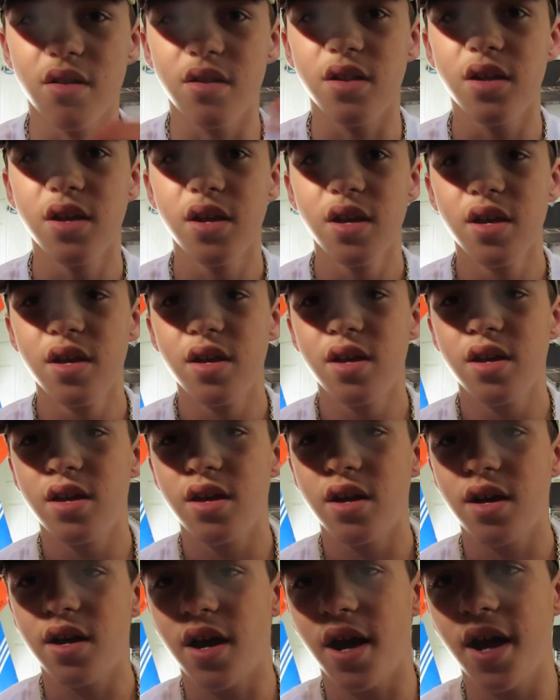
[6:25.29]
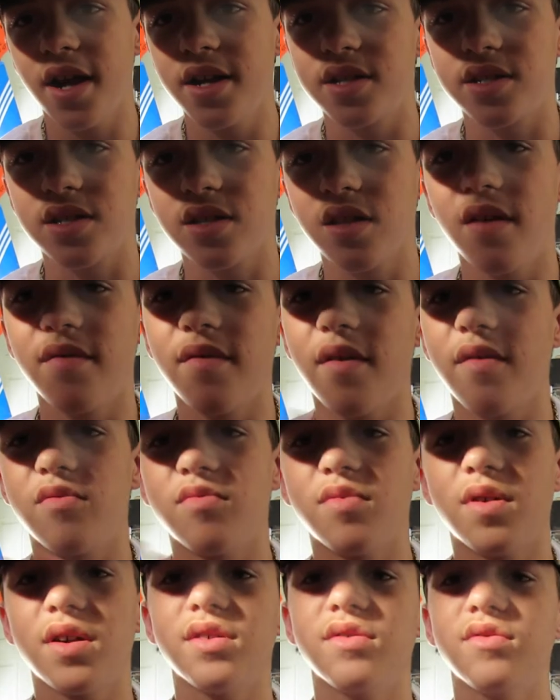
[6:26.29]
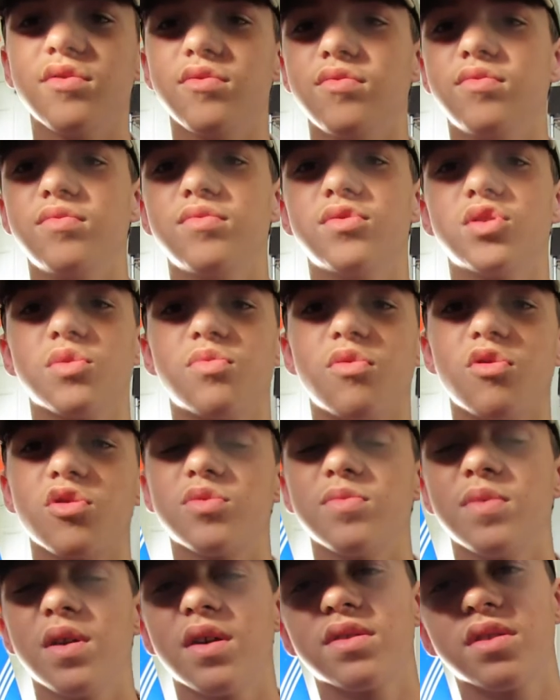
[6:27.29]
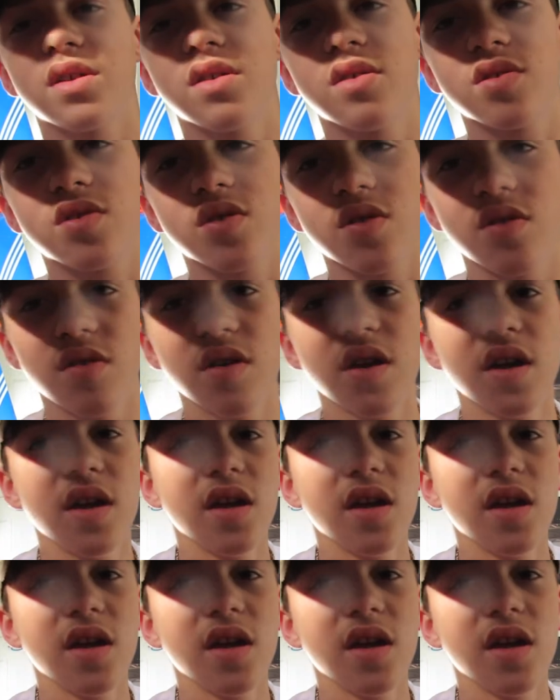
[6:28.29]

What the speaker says: And I just love everybody who supports me out there, so